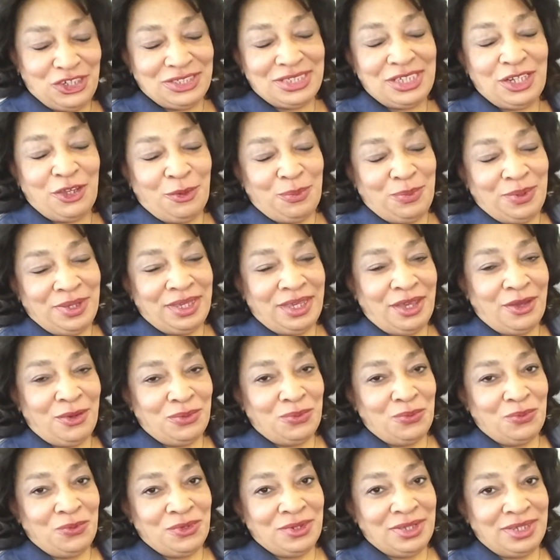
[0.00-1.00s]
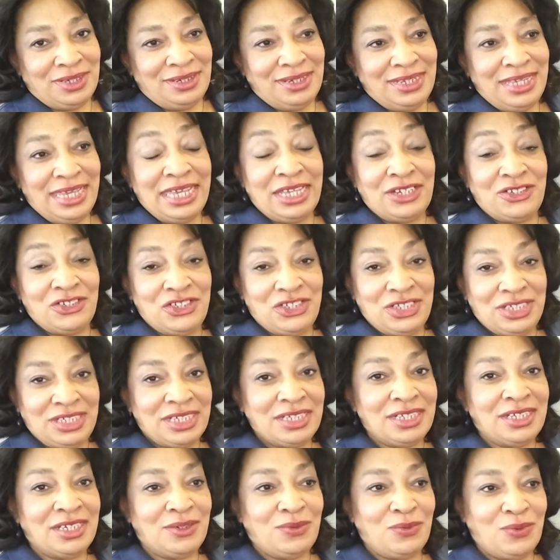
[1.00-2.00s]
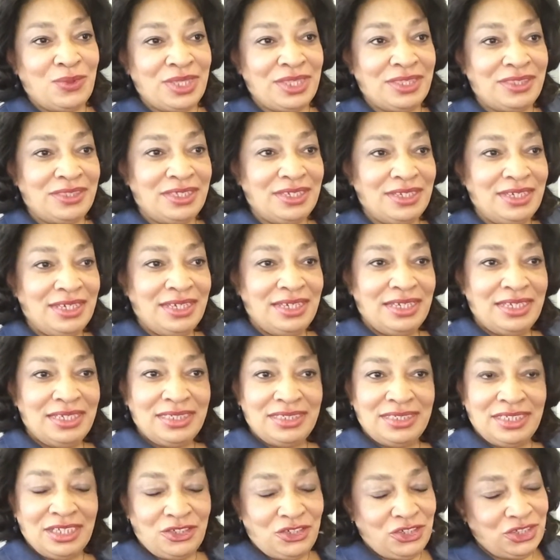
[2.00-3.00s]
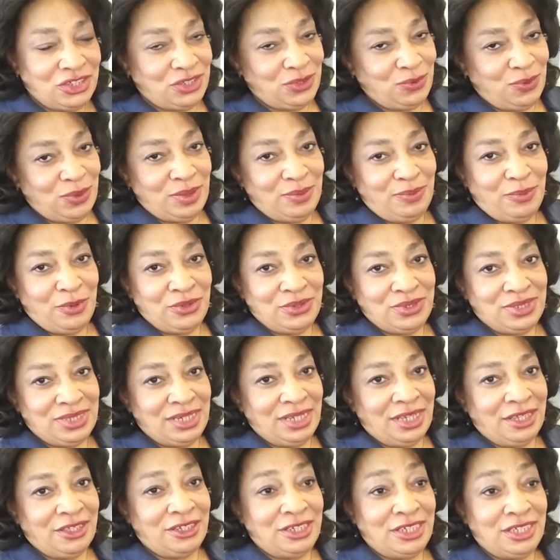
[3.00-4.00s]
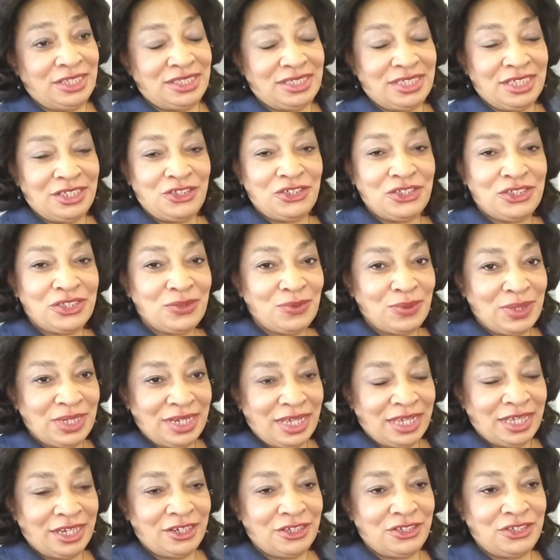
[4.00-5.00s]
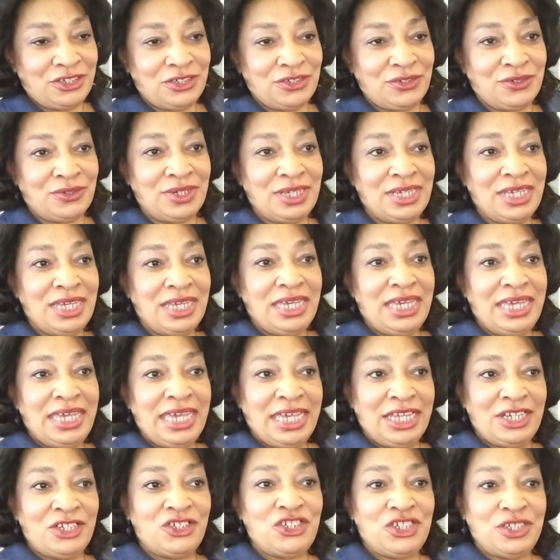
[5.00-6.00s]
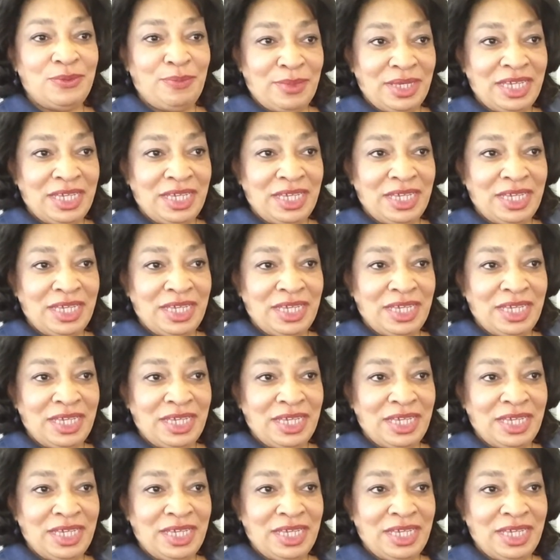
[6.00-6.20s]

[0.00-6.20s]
just helping out one. And she did it with such a sweet personality, such a sweet attitude, and